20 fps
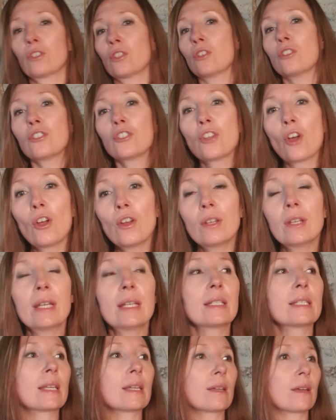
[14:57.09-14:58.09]
You don't need
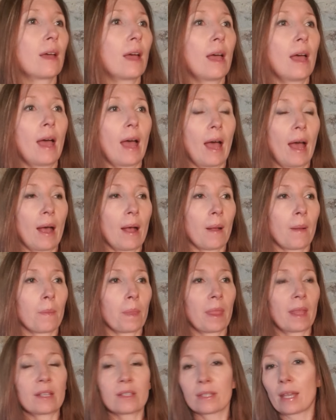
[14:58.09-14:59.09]
to
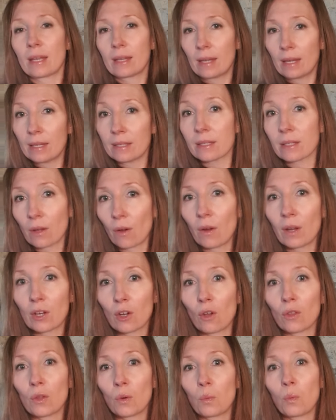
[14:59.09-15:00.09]
say it's going
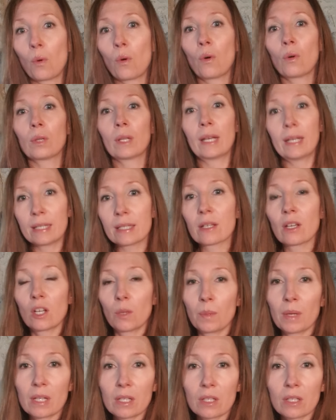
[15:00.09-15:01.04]
on the wall. It's going to be